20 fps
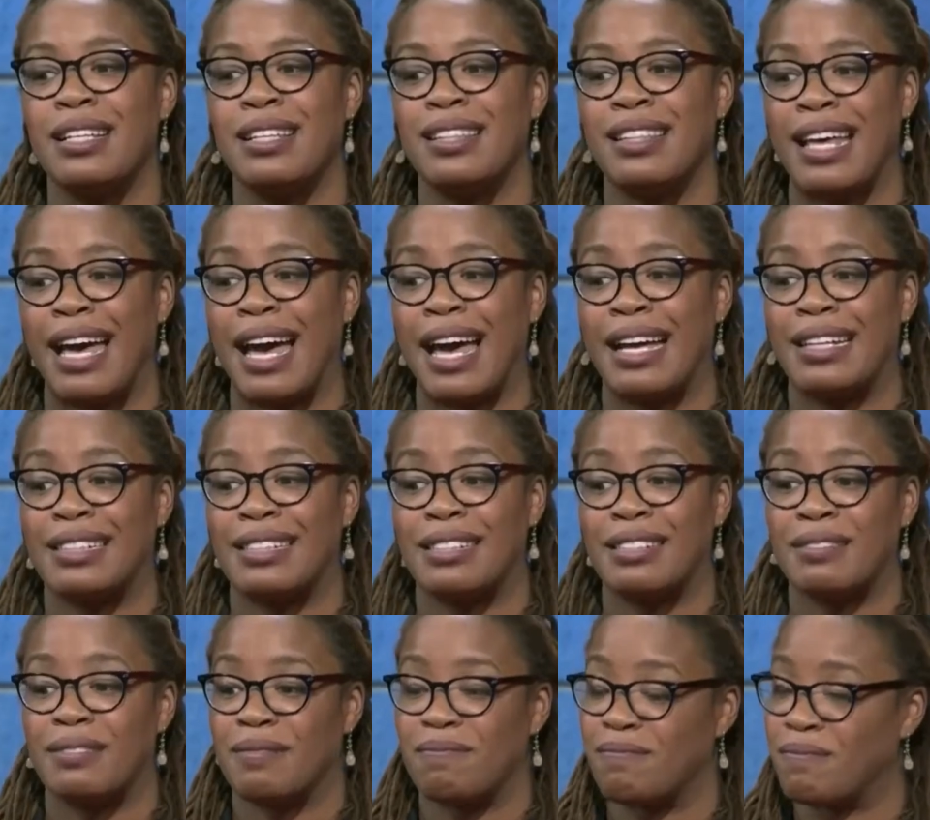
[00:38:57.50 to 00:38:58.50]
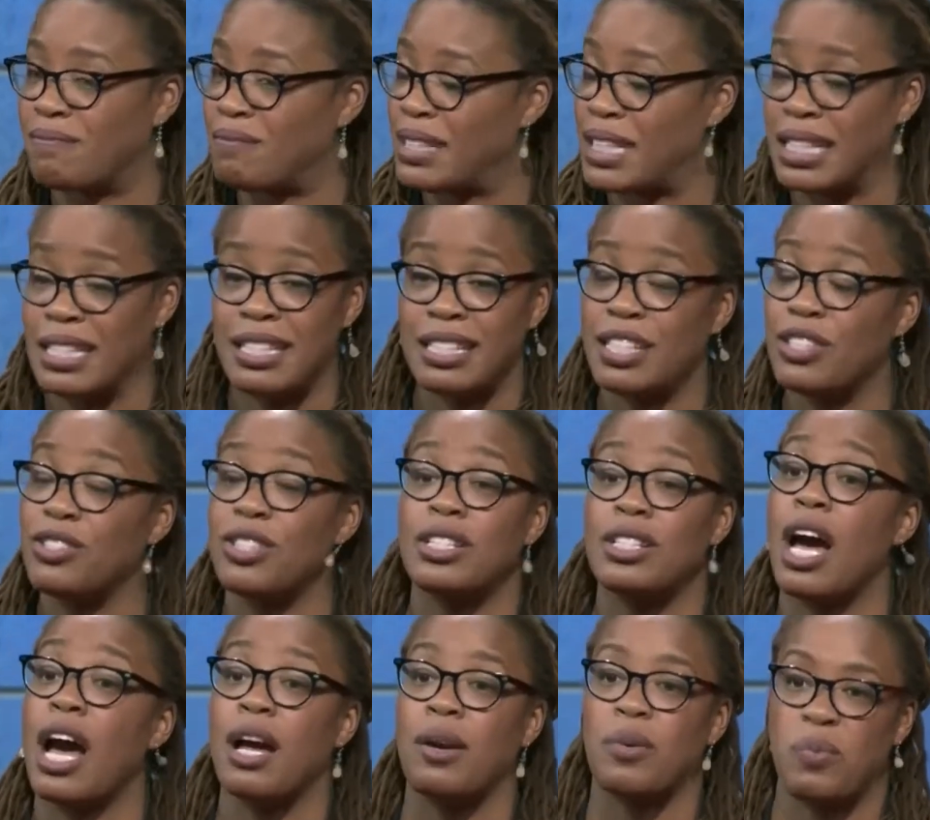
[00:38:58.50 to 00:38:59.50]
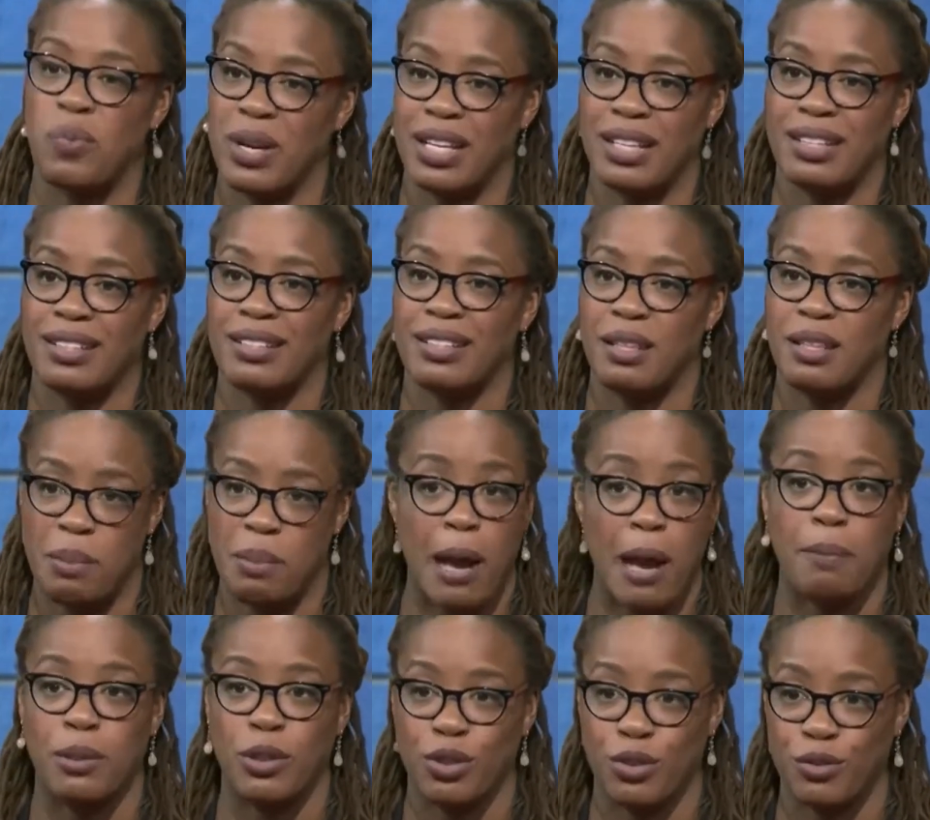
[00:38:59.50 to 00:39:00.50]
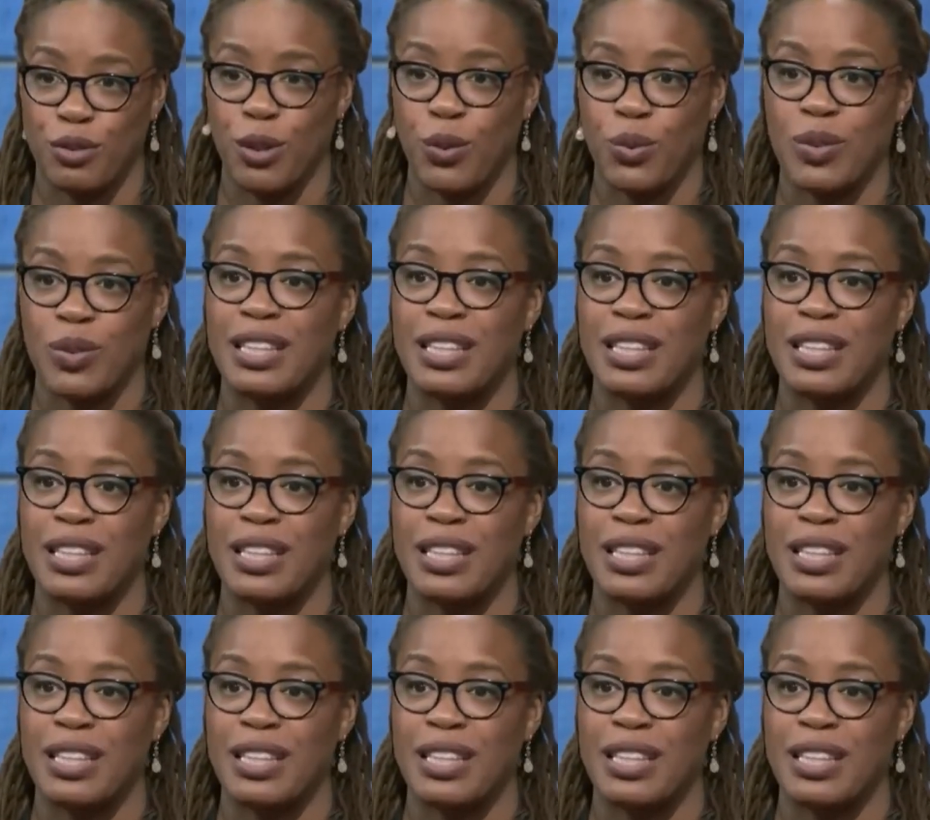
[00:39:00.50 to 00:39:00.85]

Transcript: that he still did not win the popular vote,